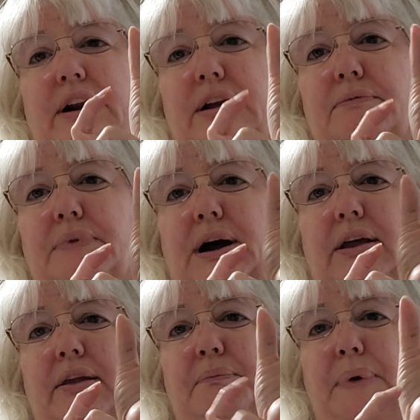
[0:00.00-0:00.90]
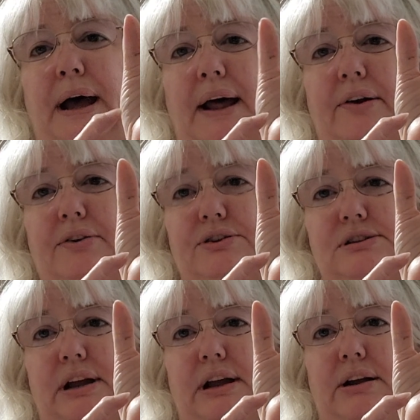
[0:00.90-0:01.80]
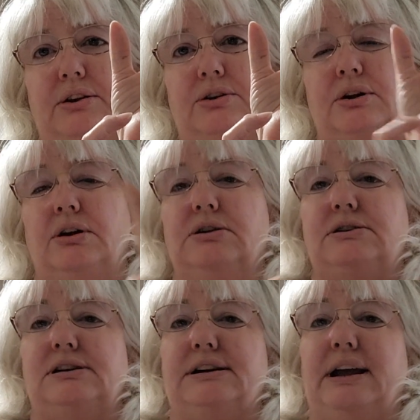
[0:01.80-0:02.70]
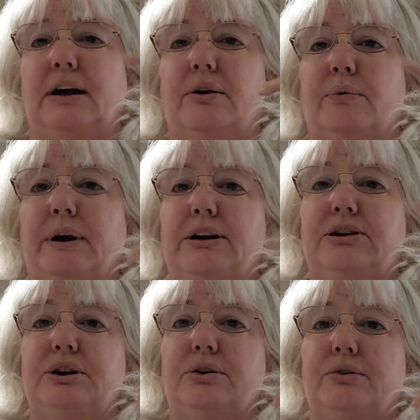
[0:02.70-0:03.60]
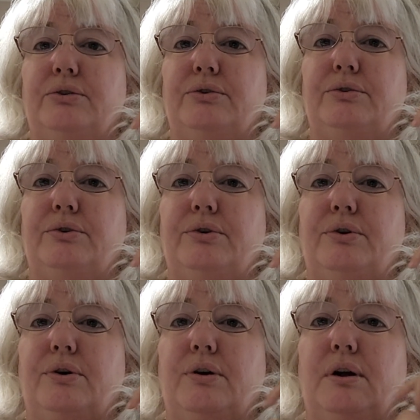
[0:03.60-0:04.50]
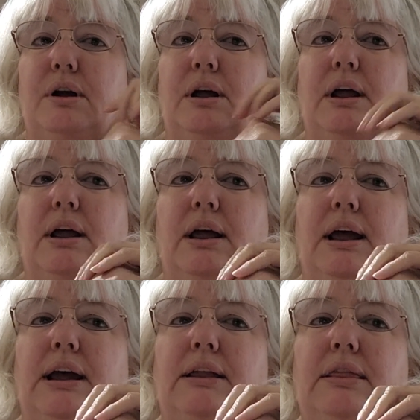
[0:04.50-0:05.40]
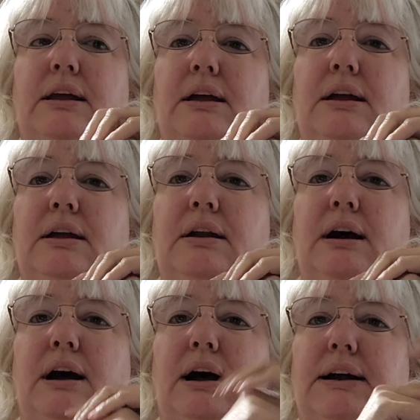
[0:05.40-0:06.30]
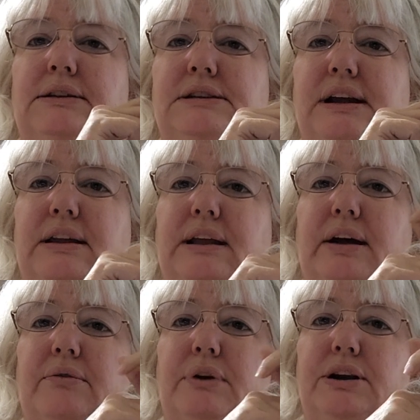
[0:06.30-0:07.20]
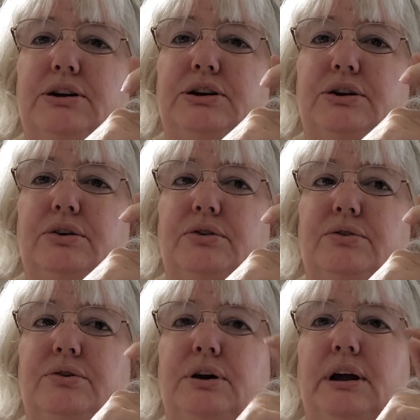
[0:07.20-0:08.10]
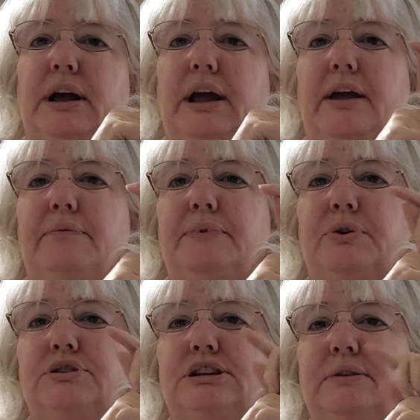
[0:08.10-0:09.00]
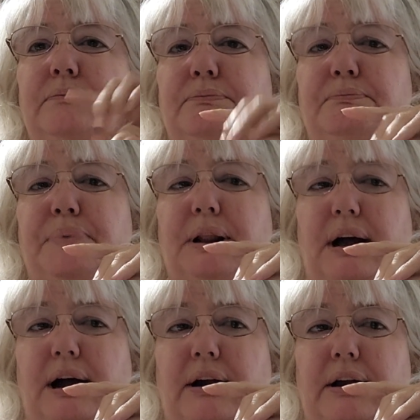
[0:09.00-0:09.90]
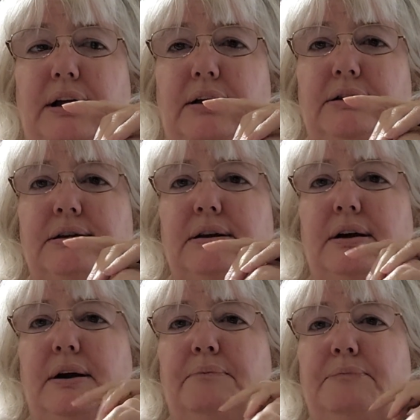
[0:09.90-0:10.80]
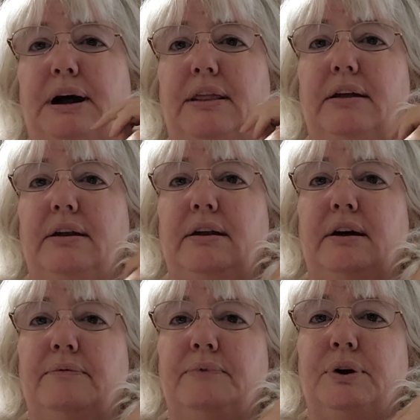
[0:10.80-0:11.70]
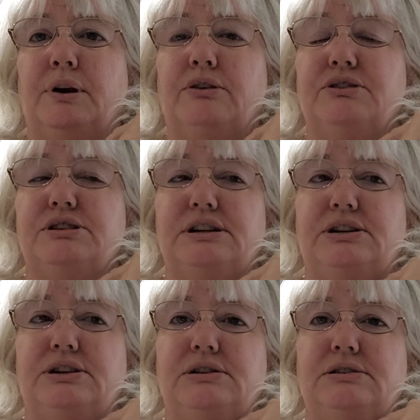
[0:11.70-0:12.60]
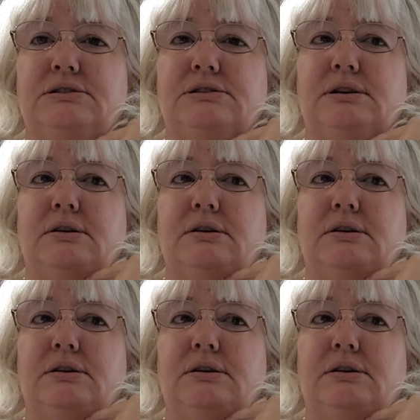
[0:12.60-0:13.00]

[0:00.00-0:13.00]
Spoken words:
it by the pattern's gauge to get a ratio. And then I take that ratio and multiply it by the number of stitches